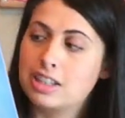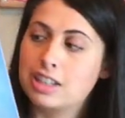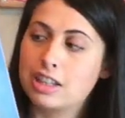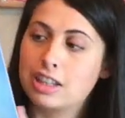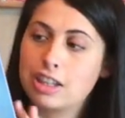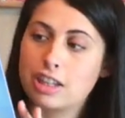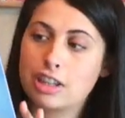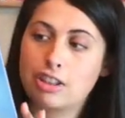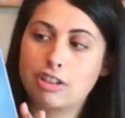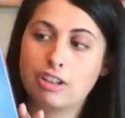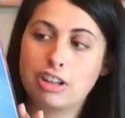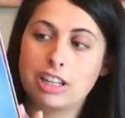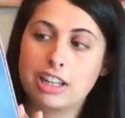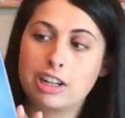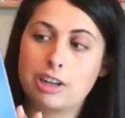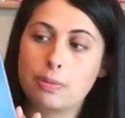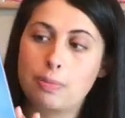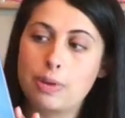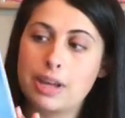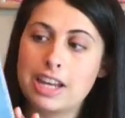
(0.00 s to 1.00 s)
The Three Little
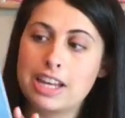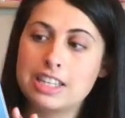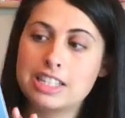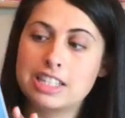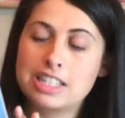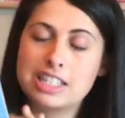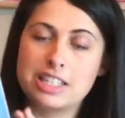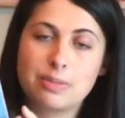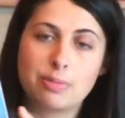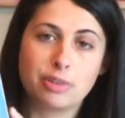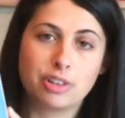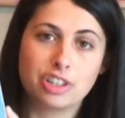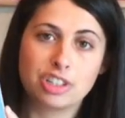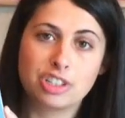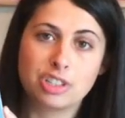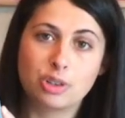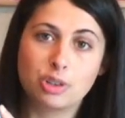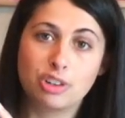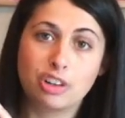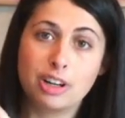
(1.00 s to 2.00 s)
Pigs, a similar
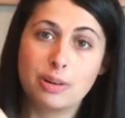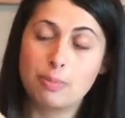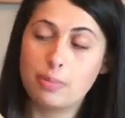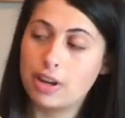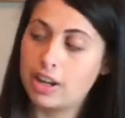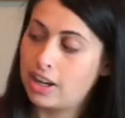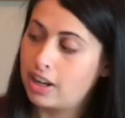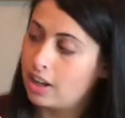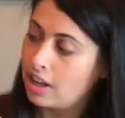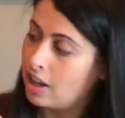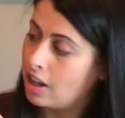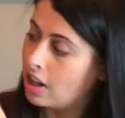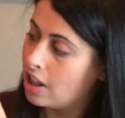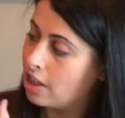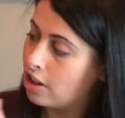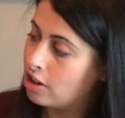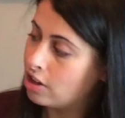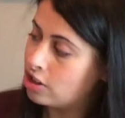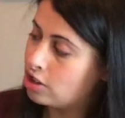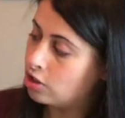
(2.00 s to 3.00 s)
story, but
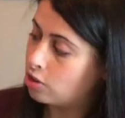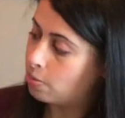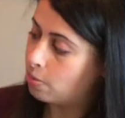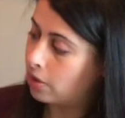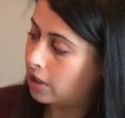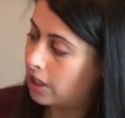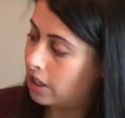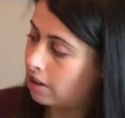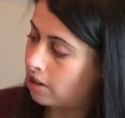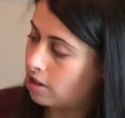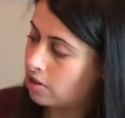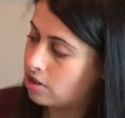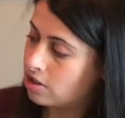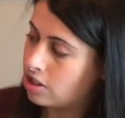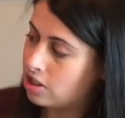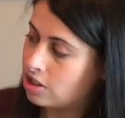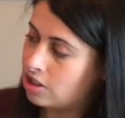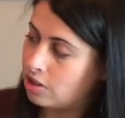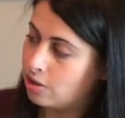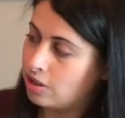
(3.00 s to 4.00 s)
they're superheroes. The
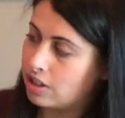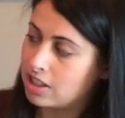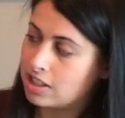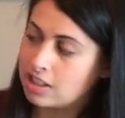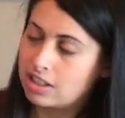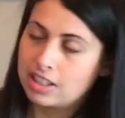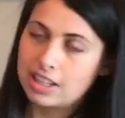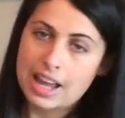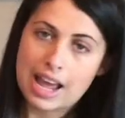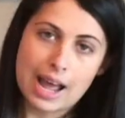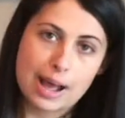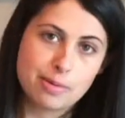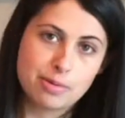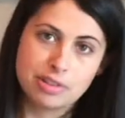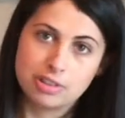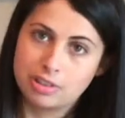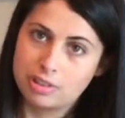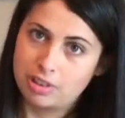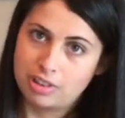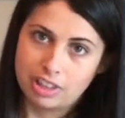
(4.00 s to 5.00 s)
students
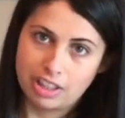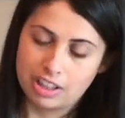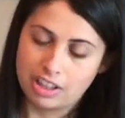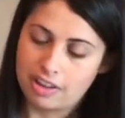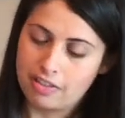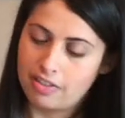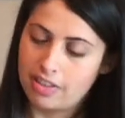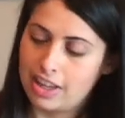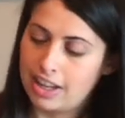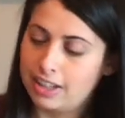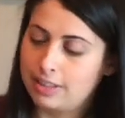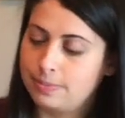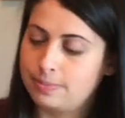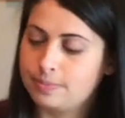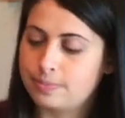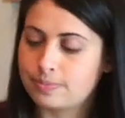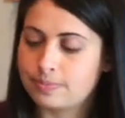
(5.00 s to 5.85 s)
absolutely love that.